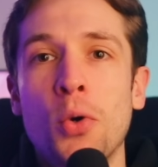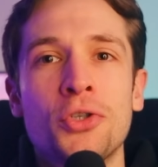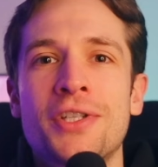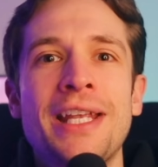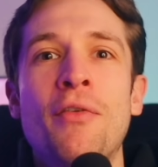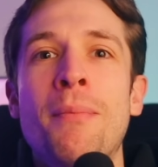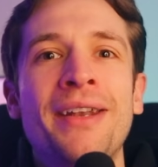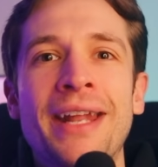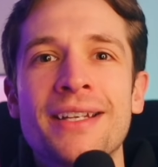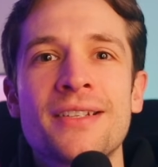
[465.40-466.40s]
or just even
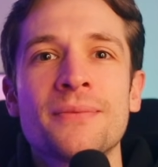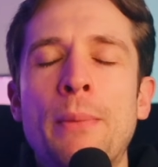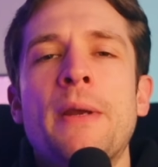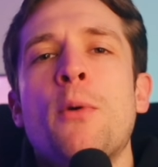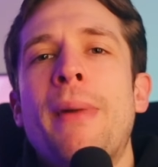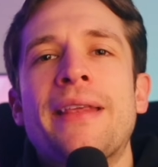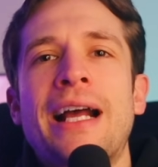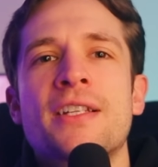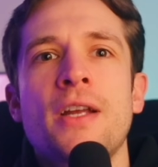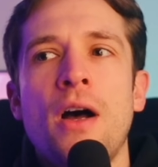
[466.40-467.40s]
Mondays. When people make
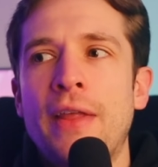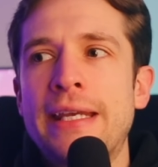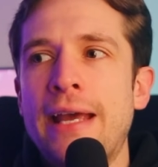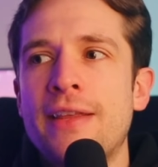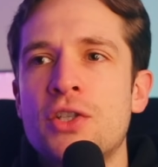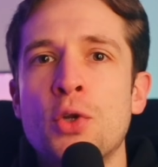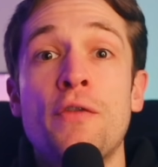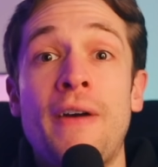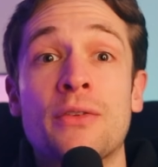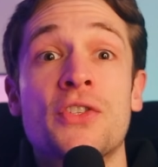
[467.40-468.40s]
that start, they get this
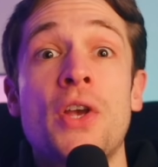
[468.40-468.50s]
newfound